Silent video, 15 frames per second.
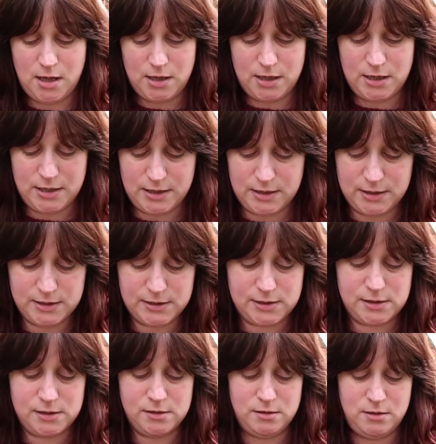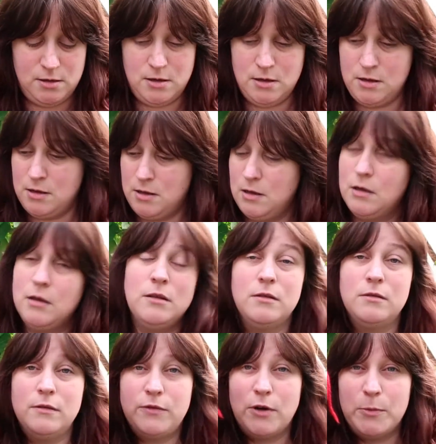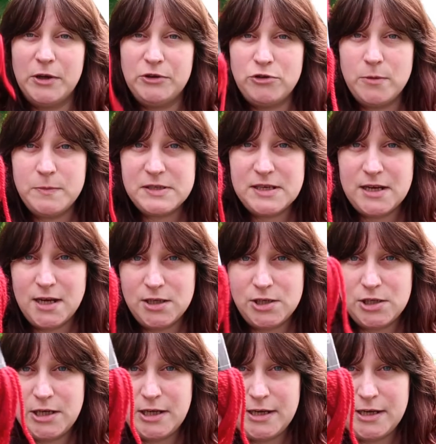It is from my drop stash.